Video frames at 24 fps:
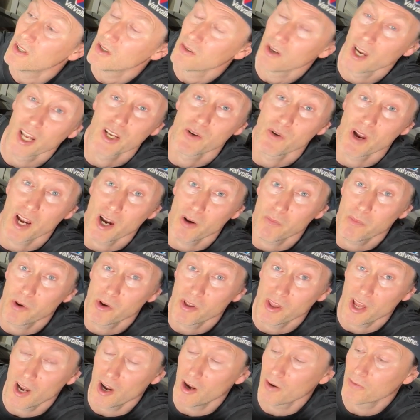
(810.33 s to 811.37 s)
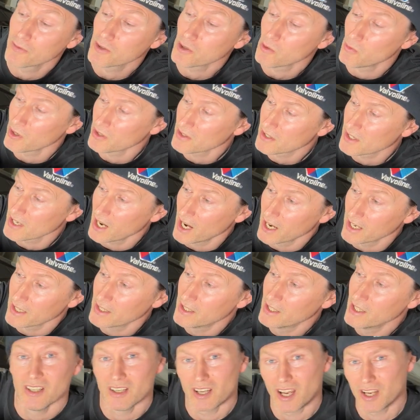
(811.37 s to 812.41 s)
Anyway, I'll put that off to one side,
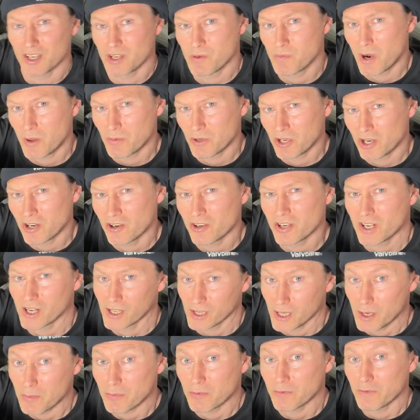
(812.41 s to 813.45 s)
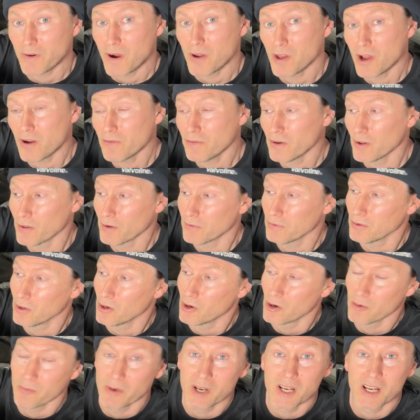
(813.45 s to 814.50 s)
and you probably heard a clip fall off on the floor
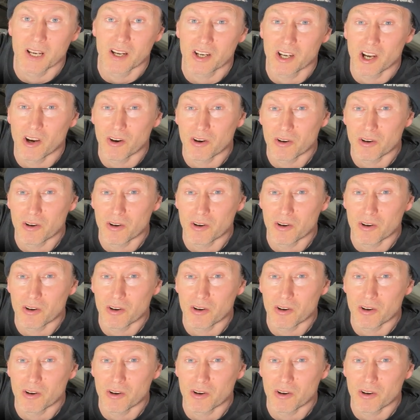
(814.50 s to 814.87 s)
a minute ago.